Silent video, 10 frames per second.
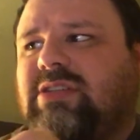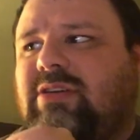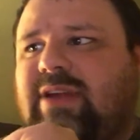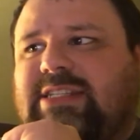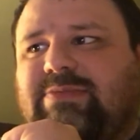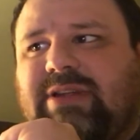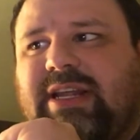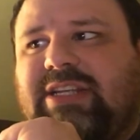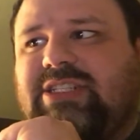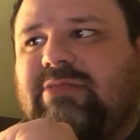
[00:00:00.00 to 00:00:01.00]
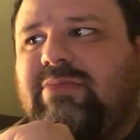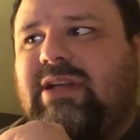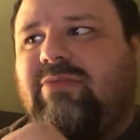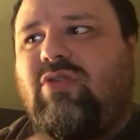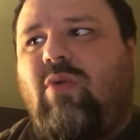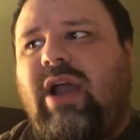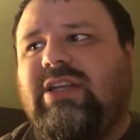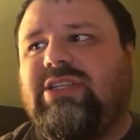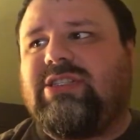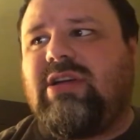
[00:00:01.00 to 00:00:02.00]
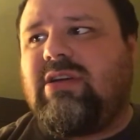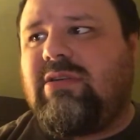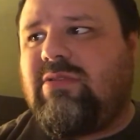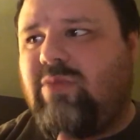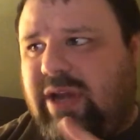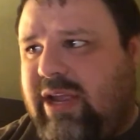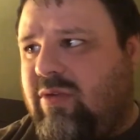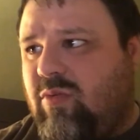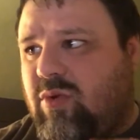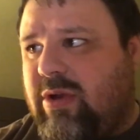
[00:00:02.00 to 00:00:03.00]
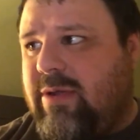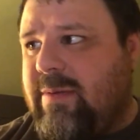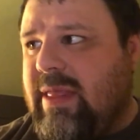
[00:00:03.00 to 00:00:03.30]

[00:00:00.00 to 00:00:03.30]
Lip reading: her explanation, but I'm quite sure Gwydion would.